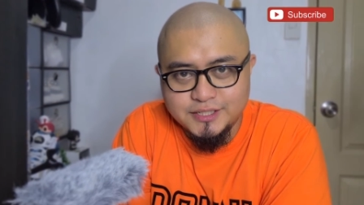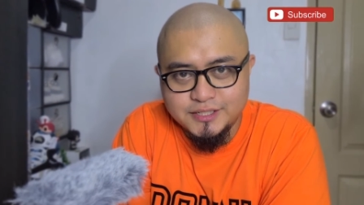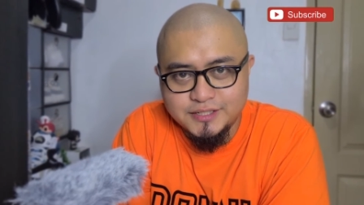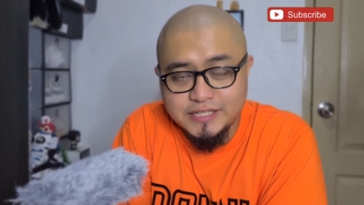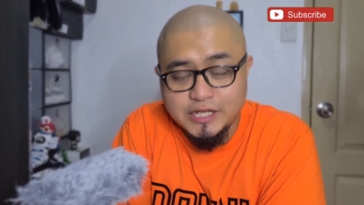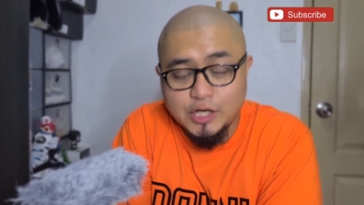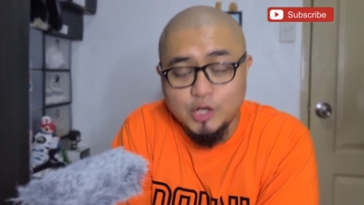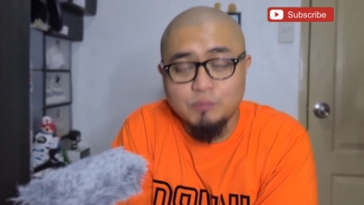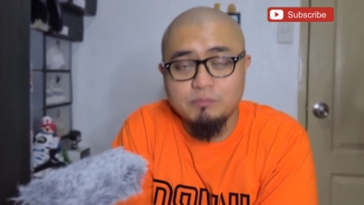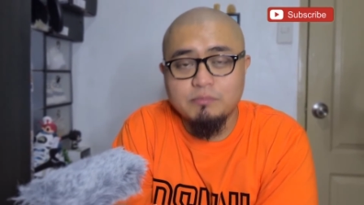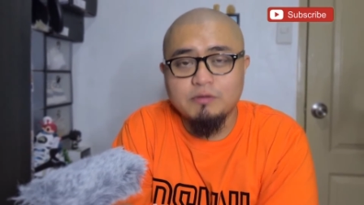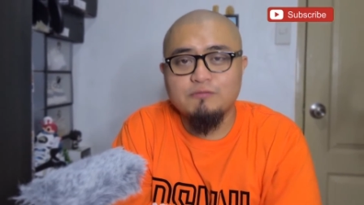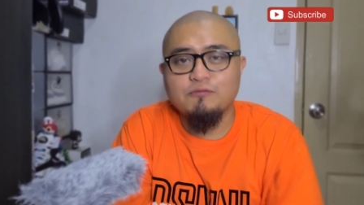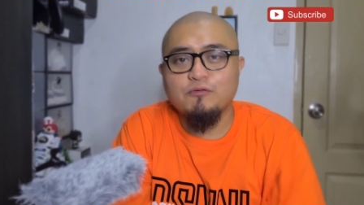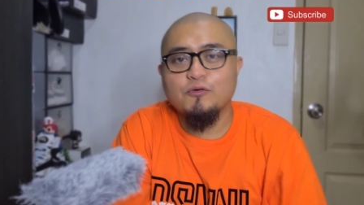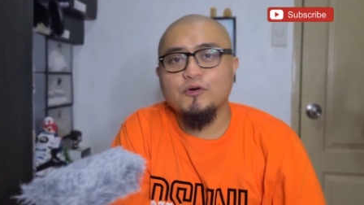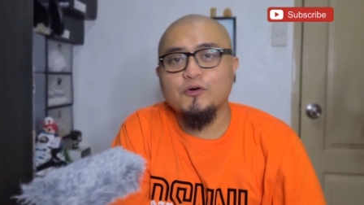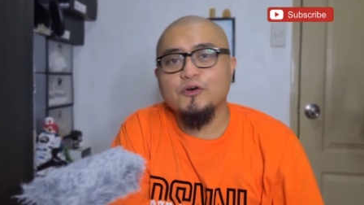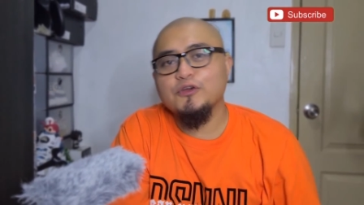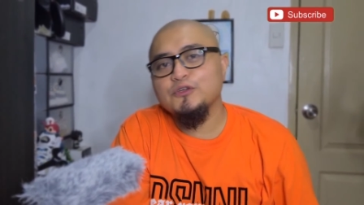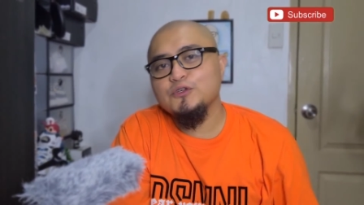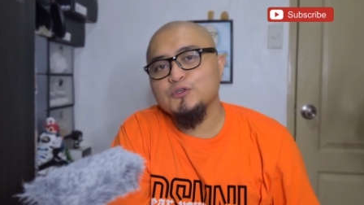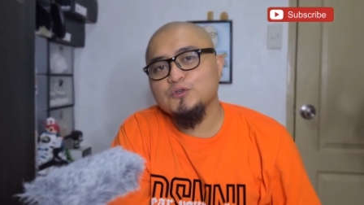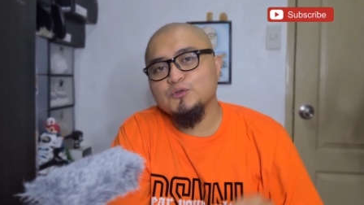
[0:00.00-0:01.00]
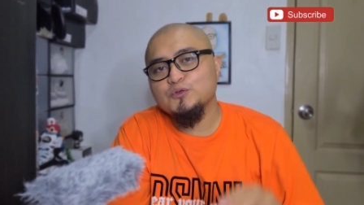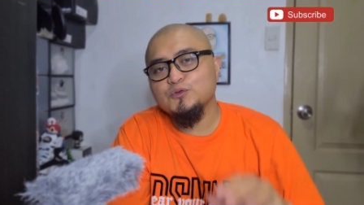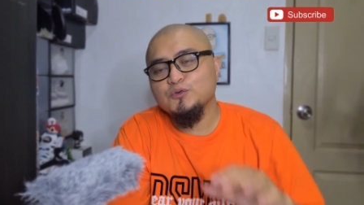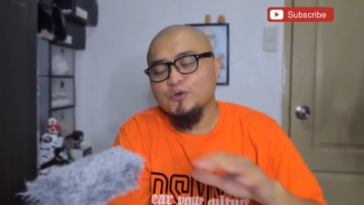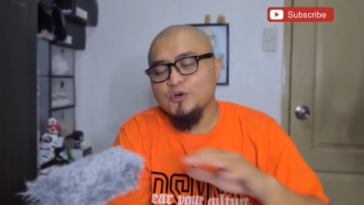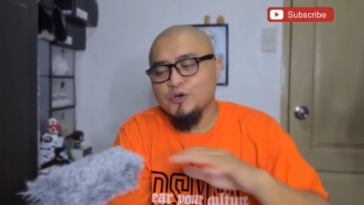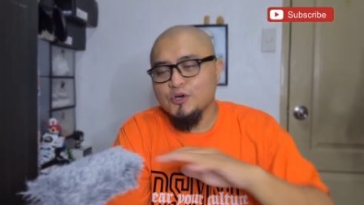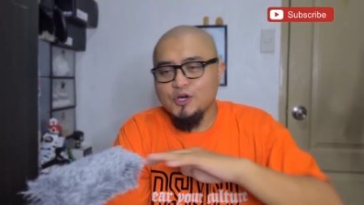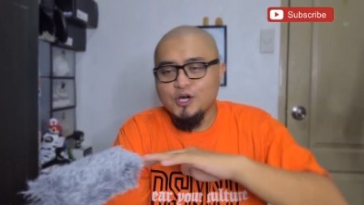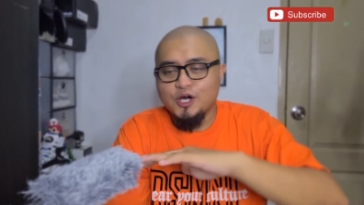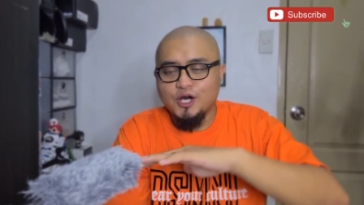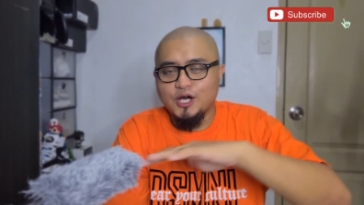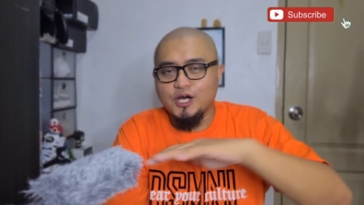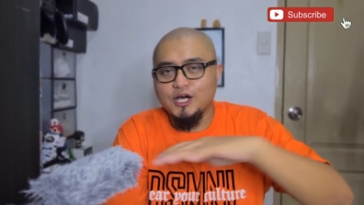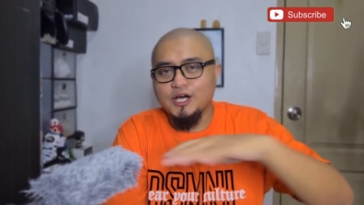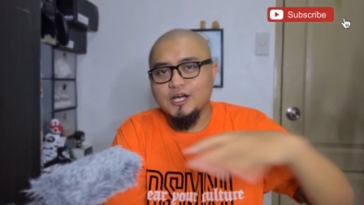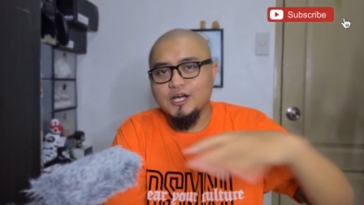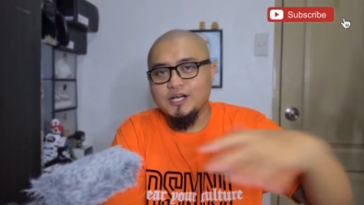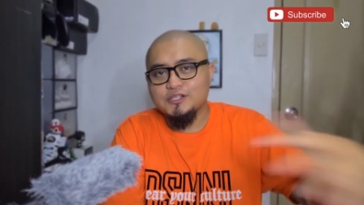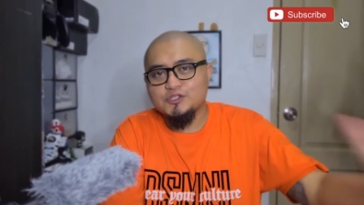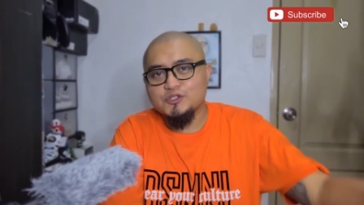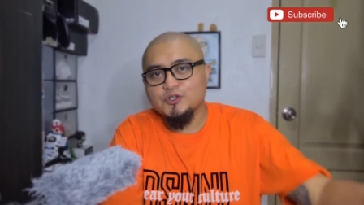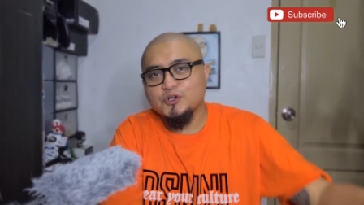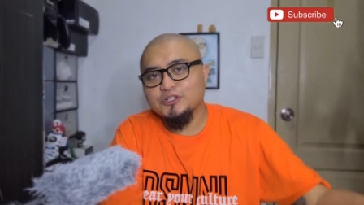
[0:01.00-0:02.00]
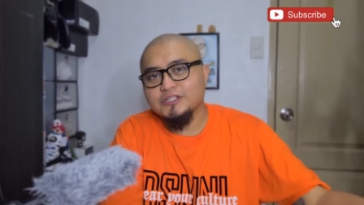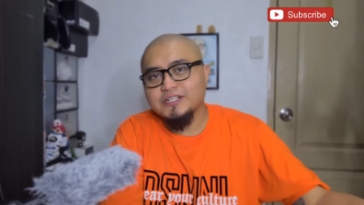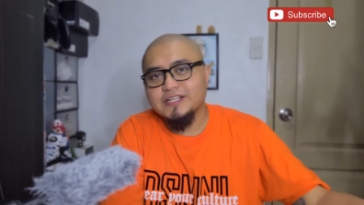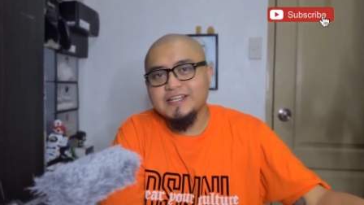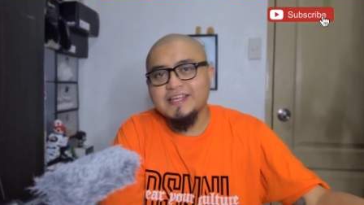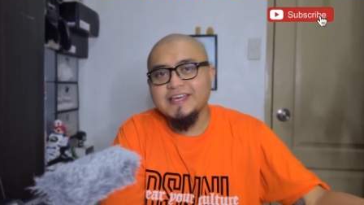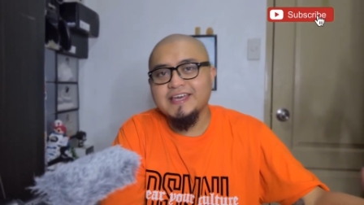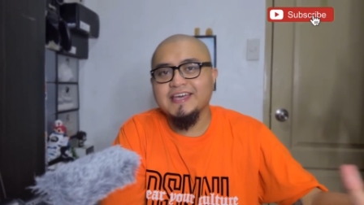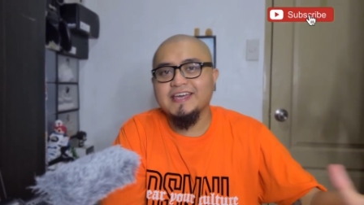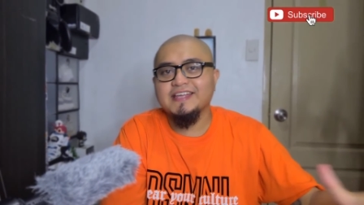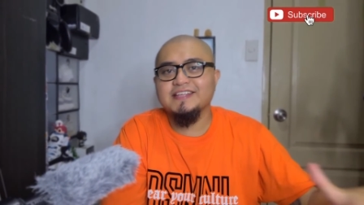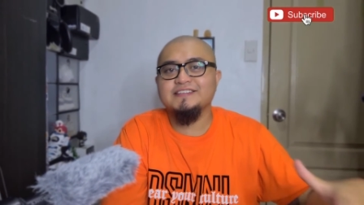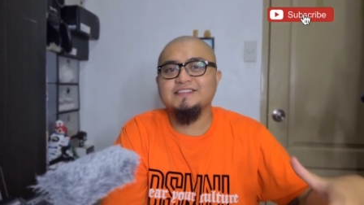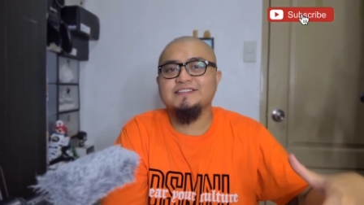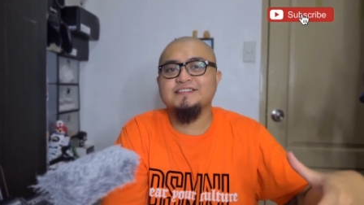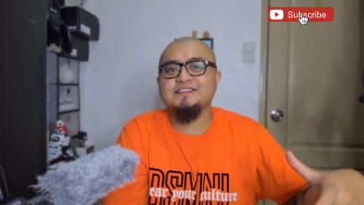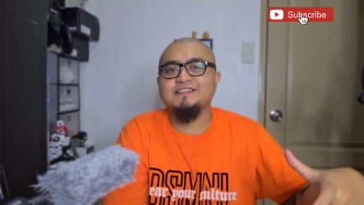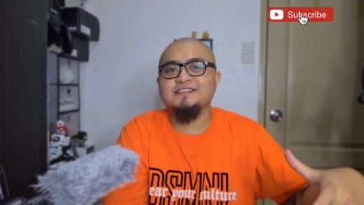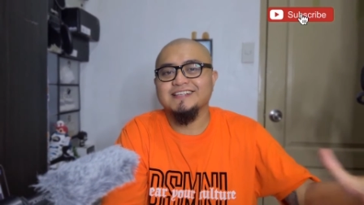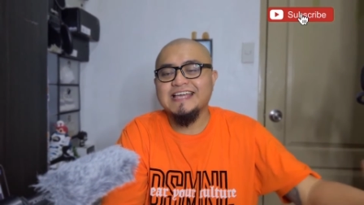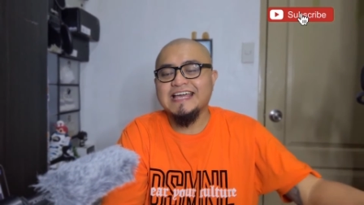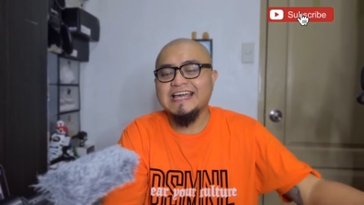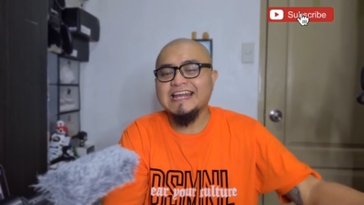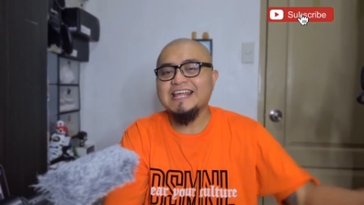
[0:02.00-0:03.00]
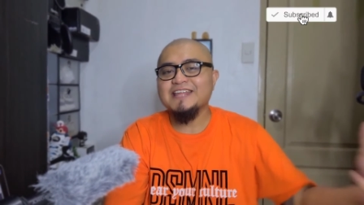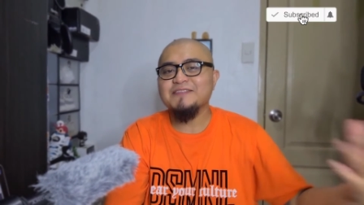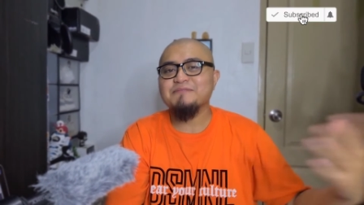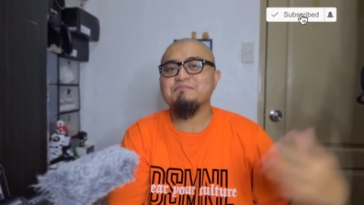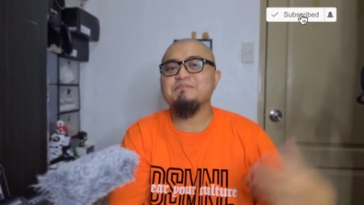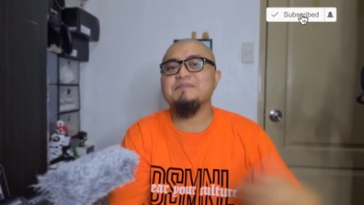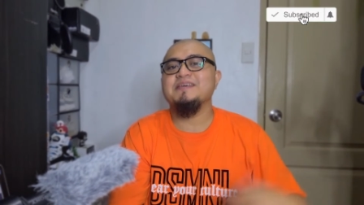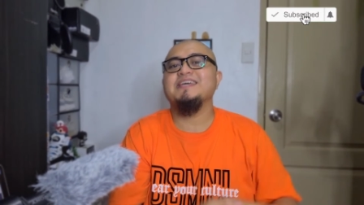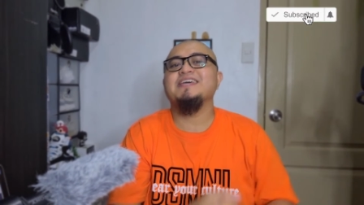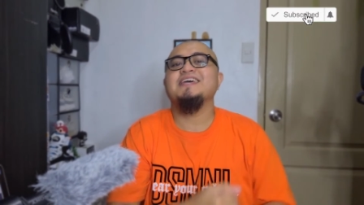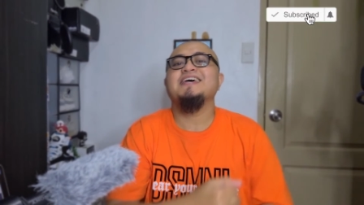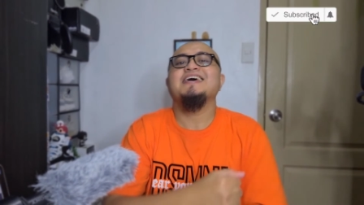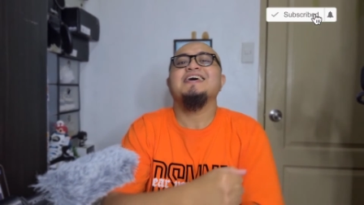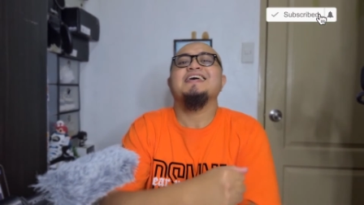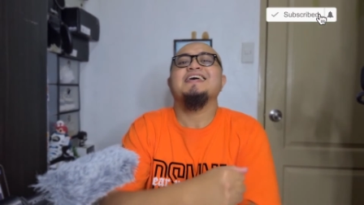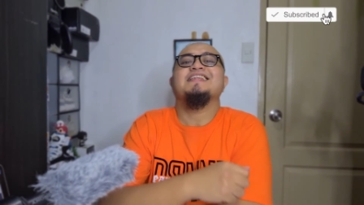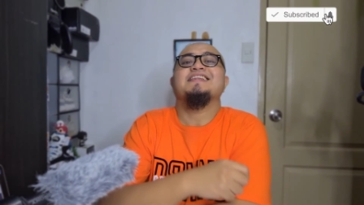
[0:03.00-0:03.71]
Now, before you uh, Jordan heads get at me,